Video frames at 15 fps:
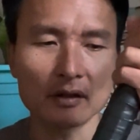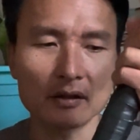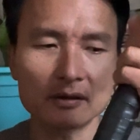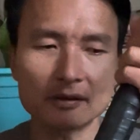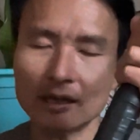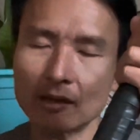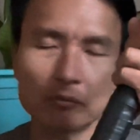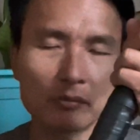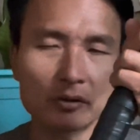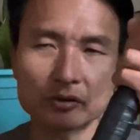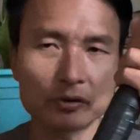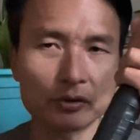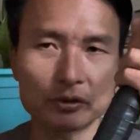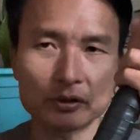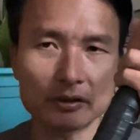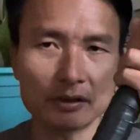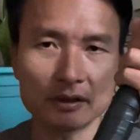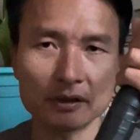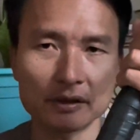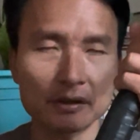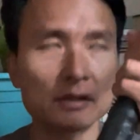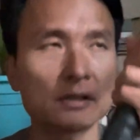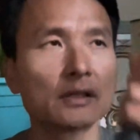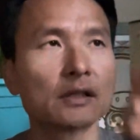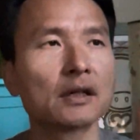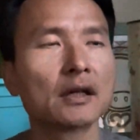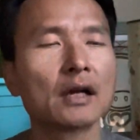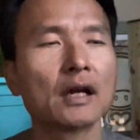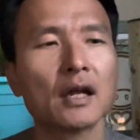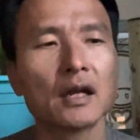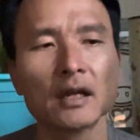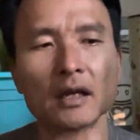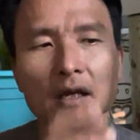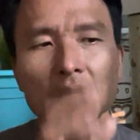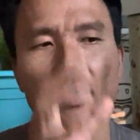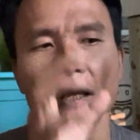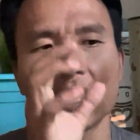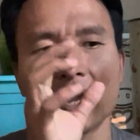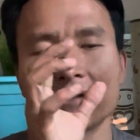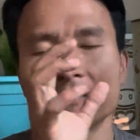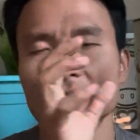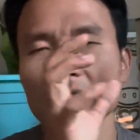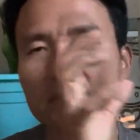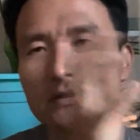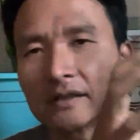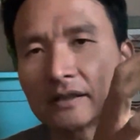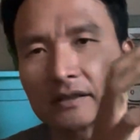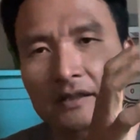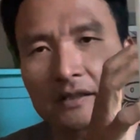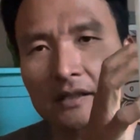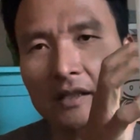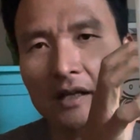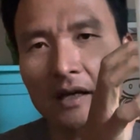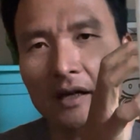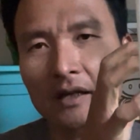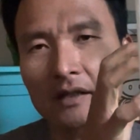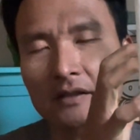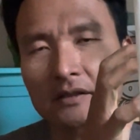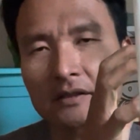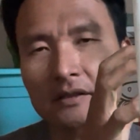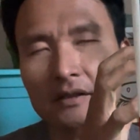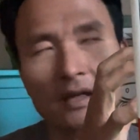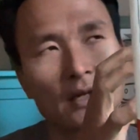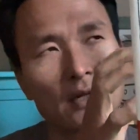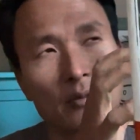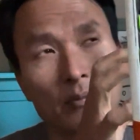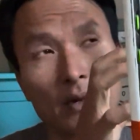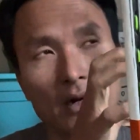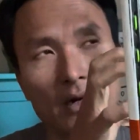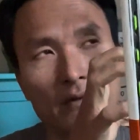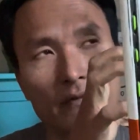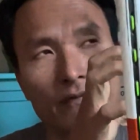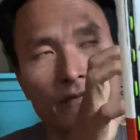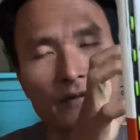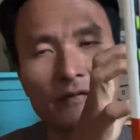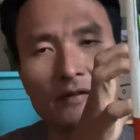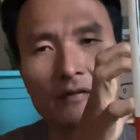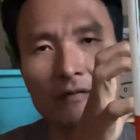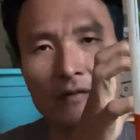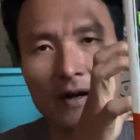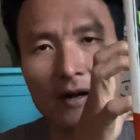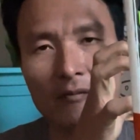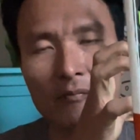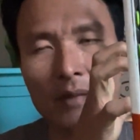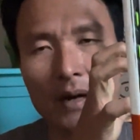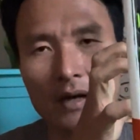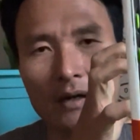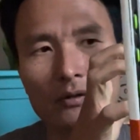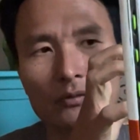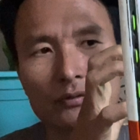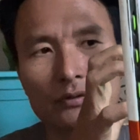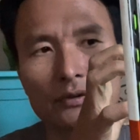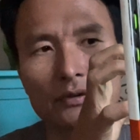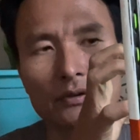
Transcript: not much cushion here, having a 16 gauge at about 55 pound